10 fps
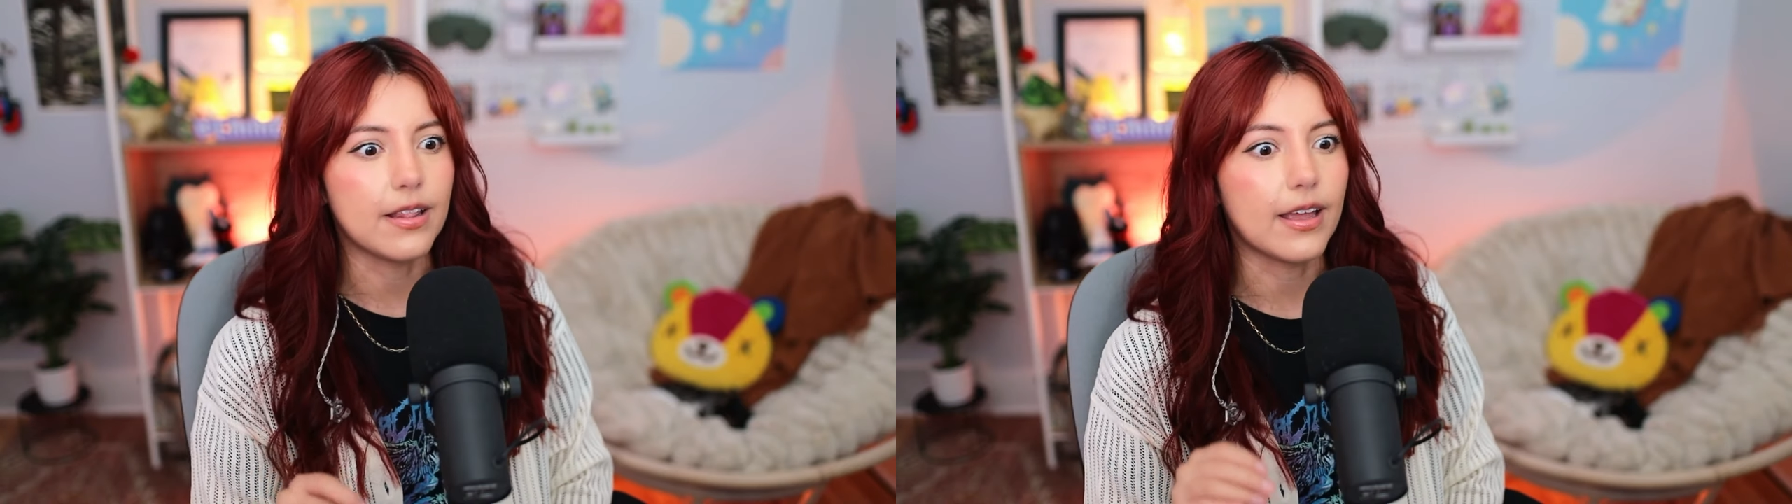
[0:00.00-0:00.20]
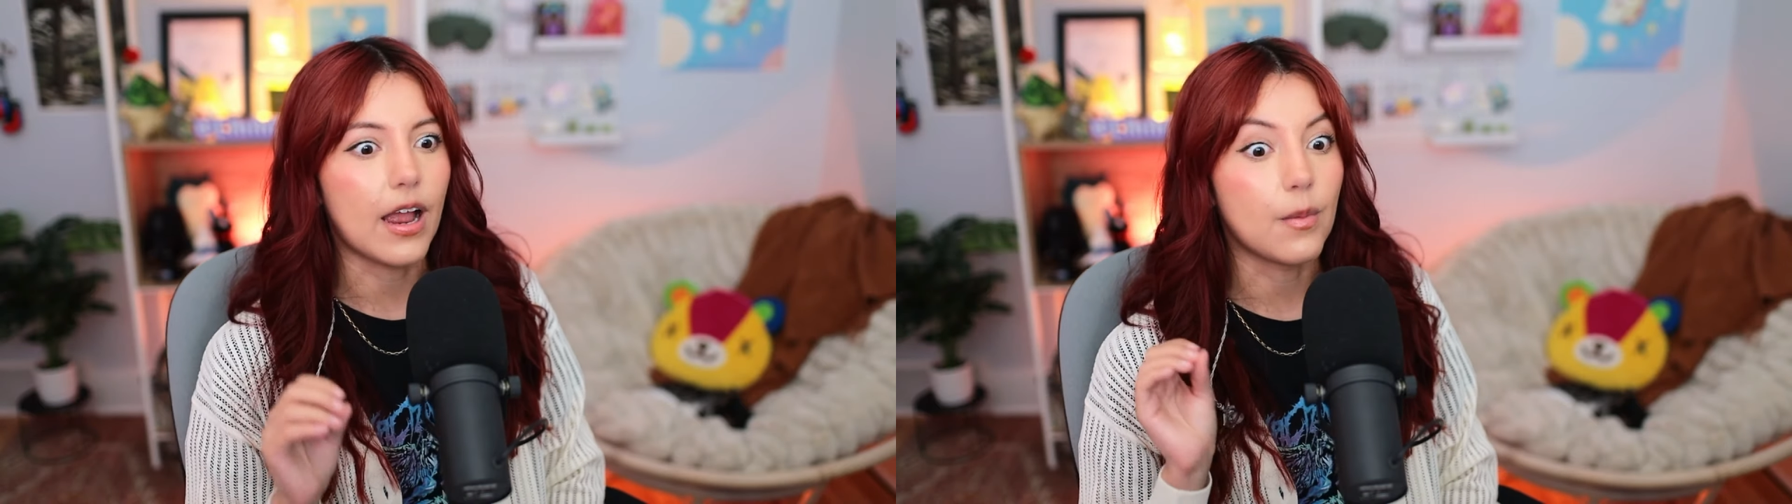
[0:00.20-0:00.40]

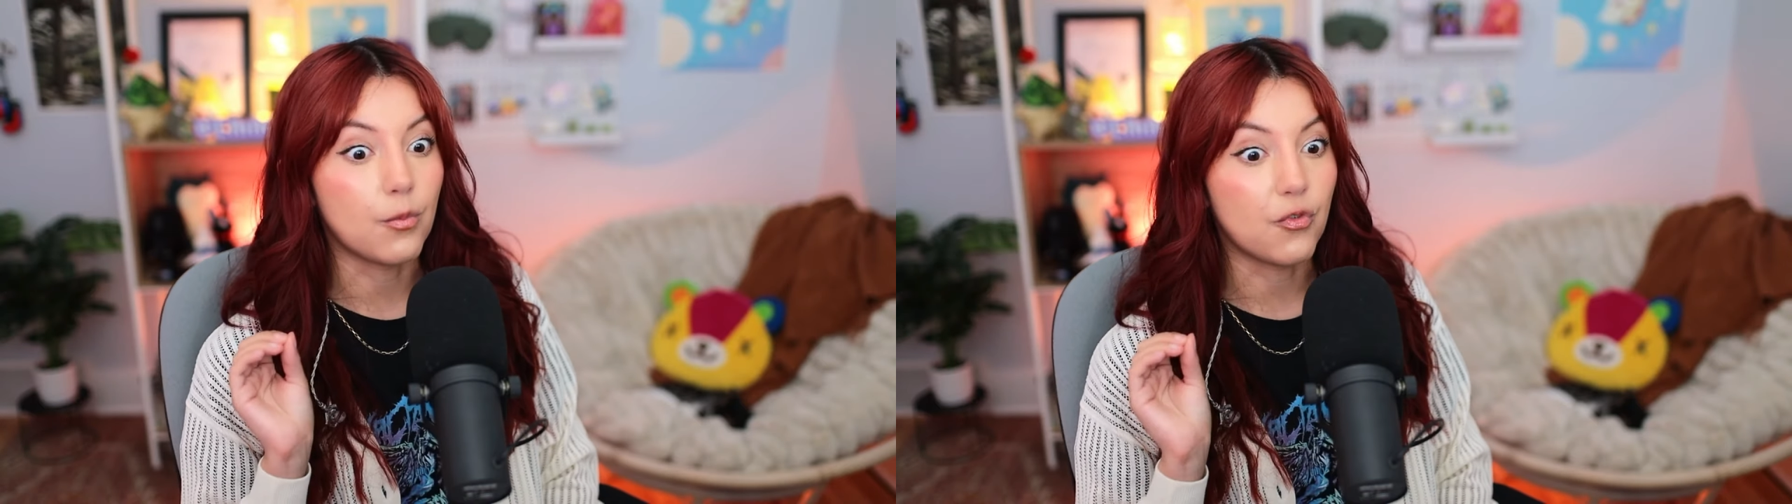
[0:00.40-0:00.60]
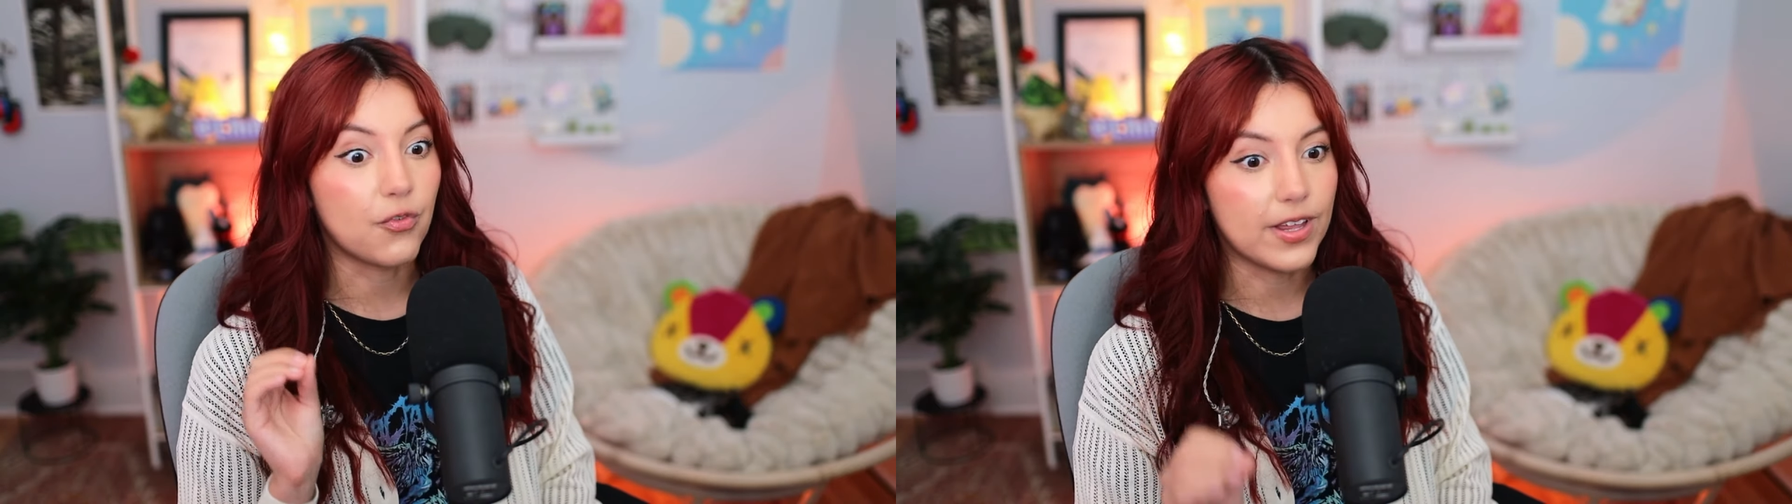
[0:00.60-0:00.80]
Like, I'm
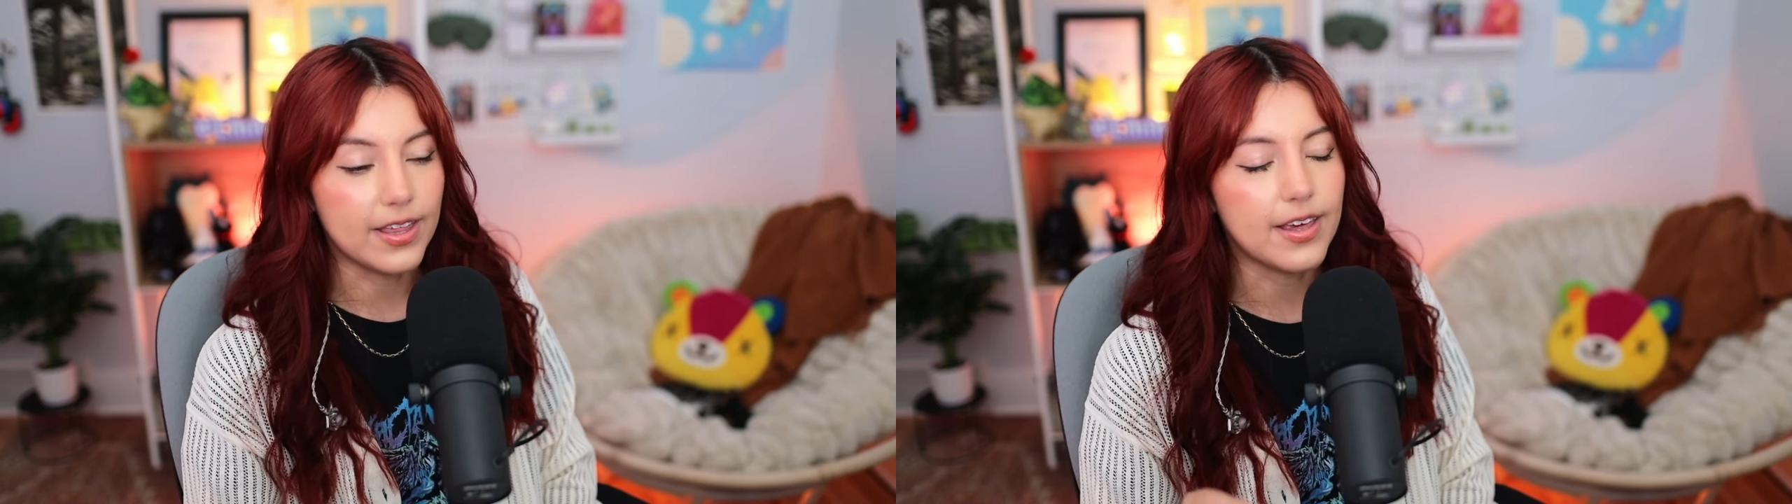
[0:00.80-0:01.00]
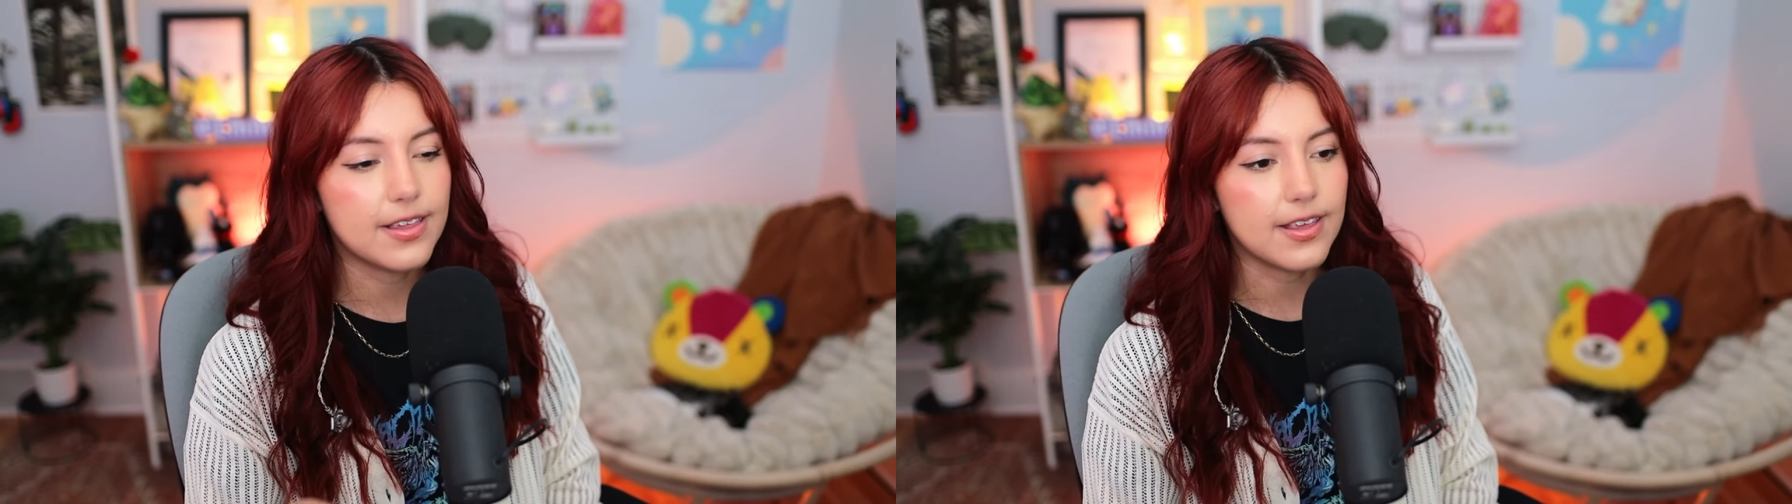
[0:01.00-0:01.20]

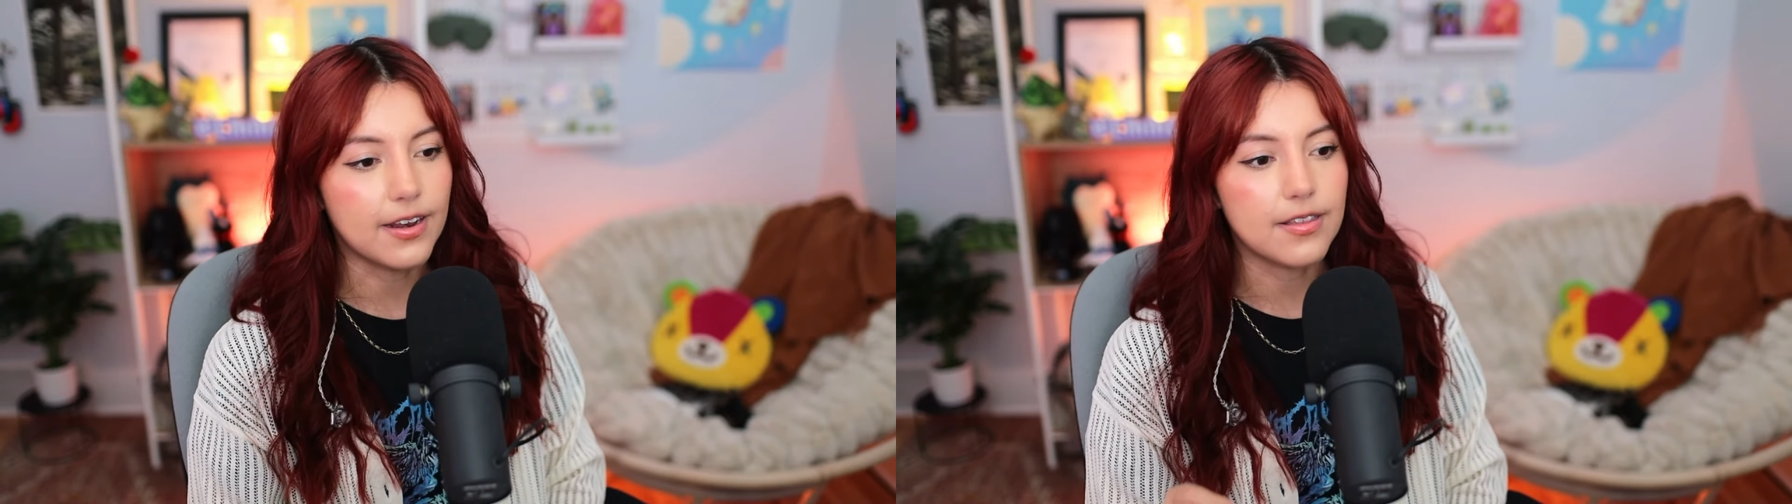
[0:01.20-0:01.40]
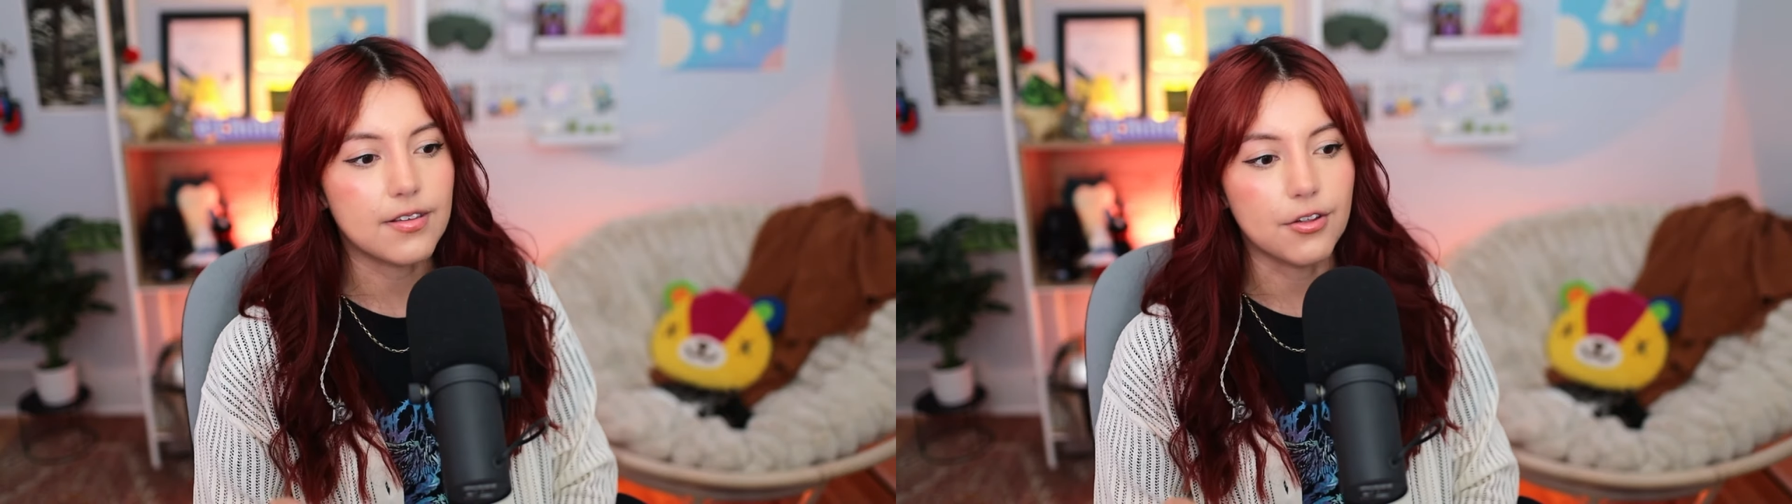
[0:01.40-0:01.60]
really excited to